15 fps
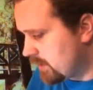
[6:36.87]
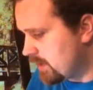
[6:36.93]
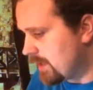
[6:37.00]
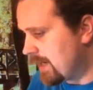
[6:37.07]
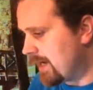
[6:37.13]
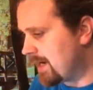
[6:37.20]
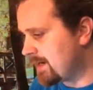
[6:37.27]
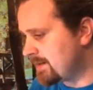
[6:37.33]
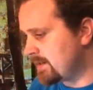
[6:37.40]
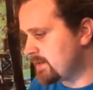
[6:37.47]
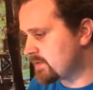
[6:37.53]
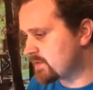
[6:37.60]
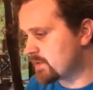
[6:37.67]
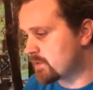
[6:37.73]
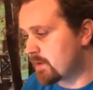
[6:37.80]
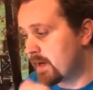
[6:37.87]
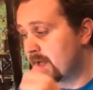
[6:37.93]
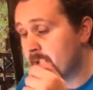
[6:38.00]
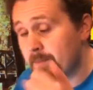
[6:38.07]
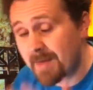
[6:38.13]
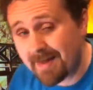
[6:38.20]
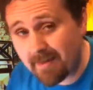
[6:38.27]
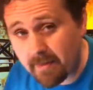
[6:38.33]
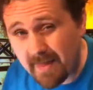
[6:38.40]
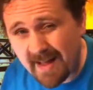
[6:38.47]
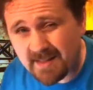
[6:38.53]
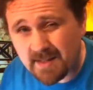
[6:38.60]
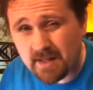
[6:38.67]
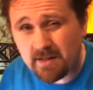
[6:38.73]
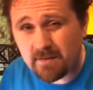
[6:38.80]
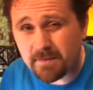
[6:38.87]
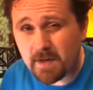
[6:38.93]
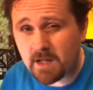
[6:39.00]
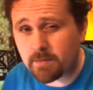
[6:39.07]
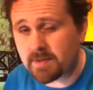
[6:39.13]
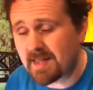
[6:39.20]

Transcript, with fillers: On Instagram, that's how you follow me.